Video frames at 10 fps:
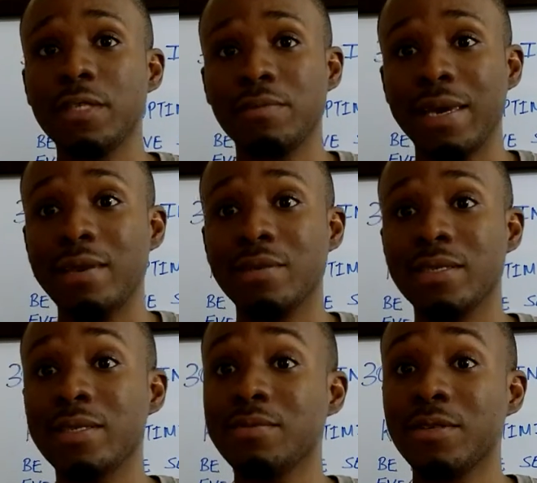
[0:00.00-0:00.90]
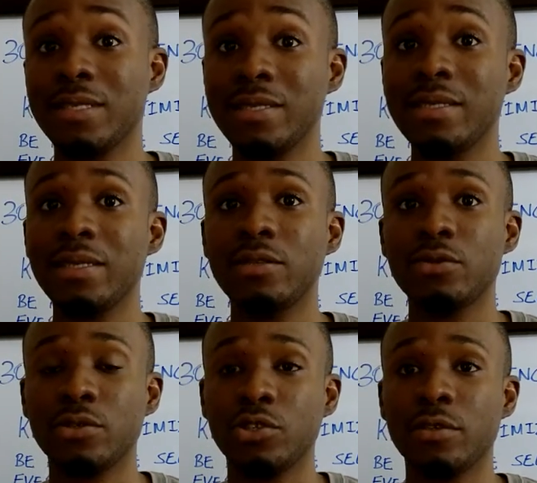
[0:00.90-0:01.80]
My limits this month is still
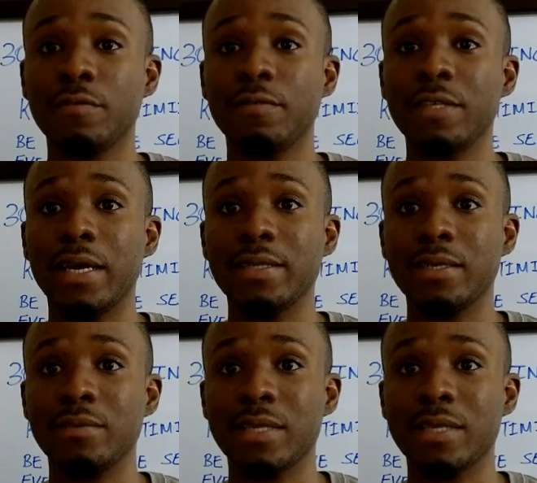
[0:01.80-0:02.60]
250 items.